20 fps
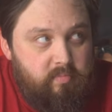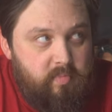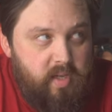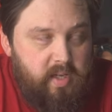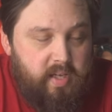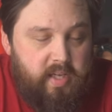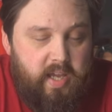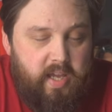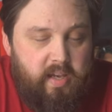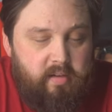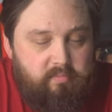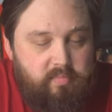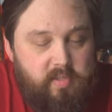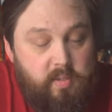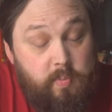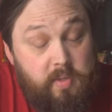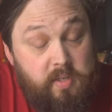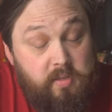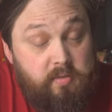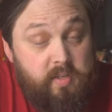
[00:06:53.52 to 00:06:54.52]
again,
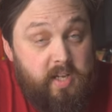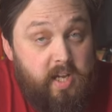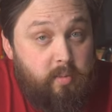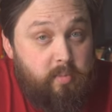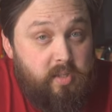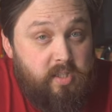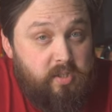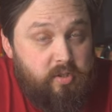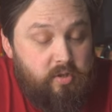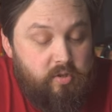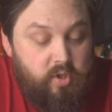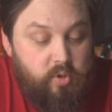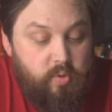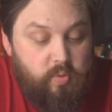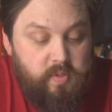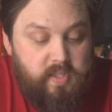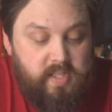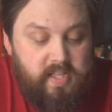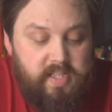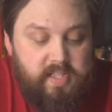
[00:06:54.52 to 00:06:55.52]
depending on how much you
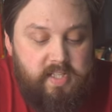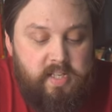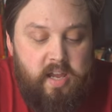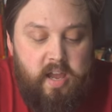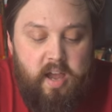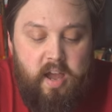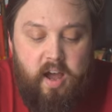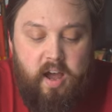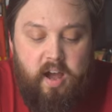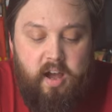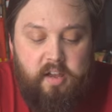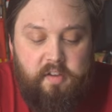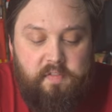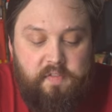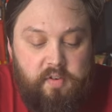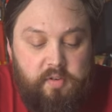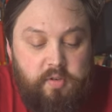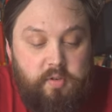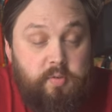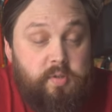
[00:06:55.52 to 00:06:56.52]
use it, uh,
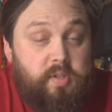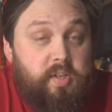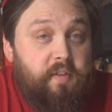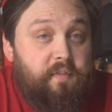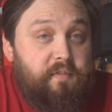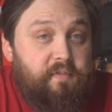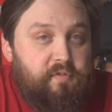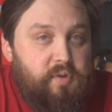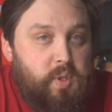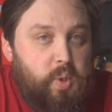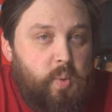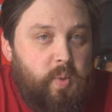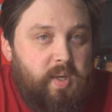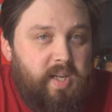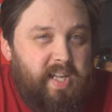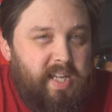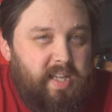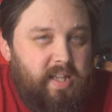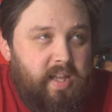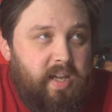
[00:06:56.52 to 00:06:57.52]
if you're using it
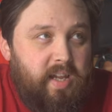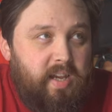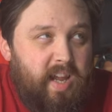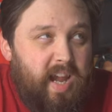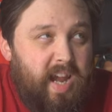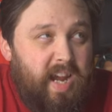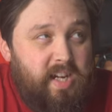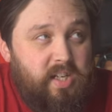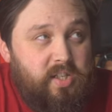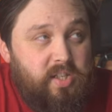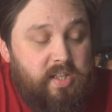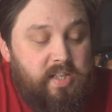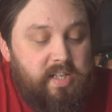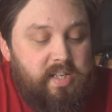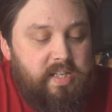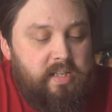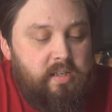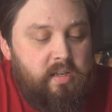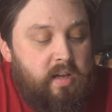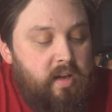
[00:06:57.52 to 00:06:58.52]
frequently, then
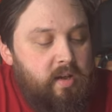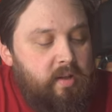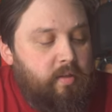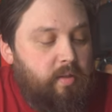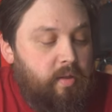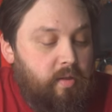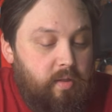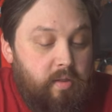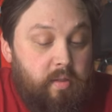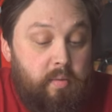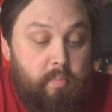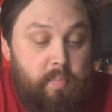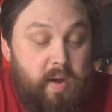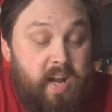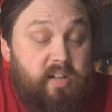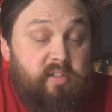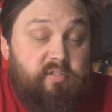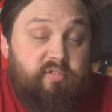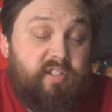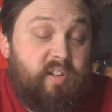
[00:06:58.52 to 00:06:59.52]
actually the, the
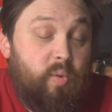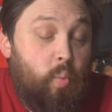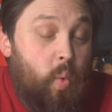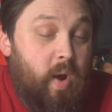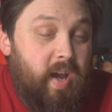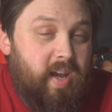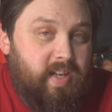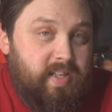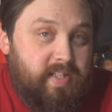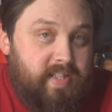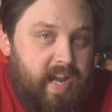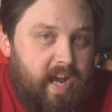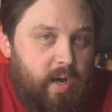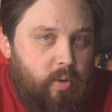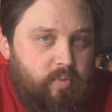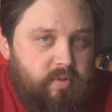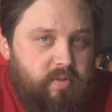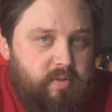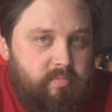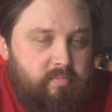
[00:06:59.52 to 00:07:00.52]
battery wears
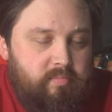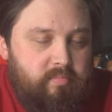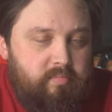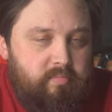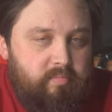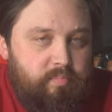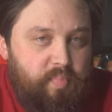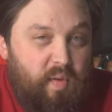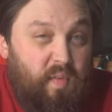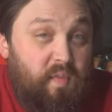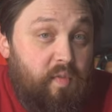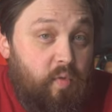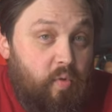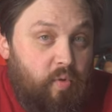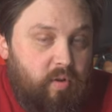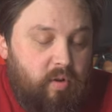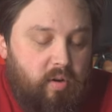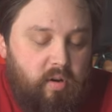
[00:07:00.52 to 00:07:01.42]
out before